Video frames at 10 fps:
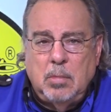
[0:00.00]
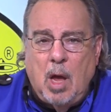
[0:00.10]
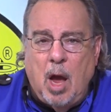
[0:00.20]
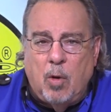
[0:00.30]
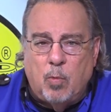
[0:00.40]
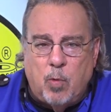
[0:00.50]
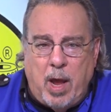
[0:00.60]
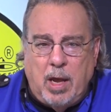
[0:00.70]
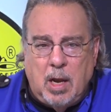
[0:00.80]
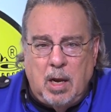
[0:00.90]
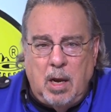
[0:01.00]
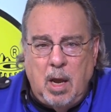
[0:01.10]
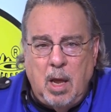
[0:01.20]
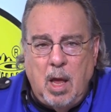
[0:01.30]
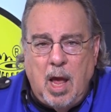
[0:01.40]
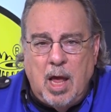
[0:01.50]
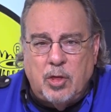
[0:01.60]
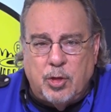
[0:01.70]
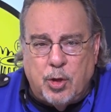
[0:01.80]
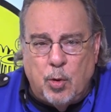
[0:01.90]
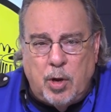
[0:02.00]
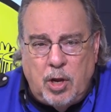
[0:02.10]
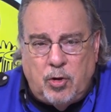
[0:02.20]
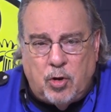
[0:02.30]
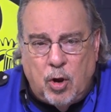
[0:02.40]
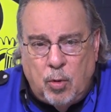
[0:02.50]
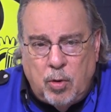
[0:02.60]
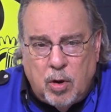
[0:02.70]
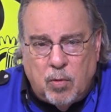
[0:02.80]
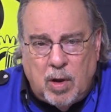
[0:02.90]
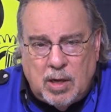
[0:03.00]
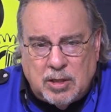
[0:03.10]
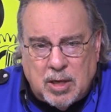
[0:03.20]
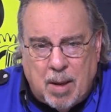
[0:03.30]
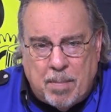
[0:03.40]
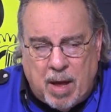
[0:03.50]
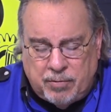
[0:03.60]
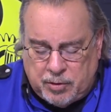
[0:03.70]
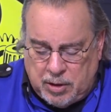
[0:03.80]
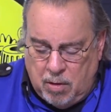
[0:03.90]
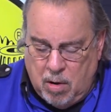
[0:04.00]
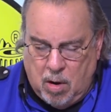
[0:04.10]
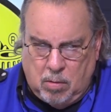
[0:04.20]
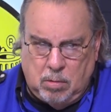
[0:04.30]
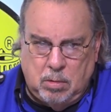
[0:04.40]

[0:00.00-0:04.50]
are rated at 32 degrees above zero.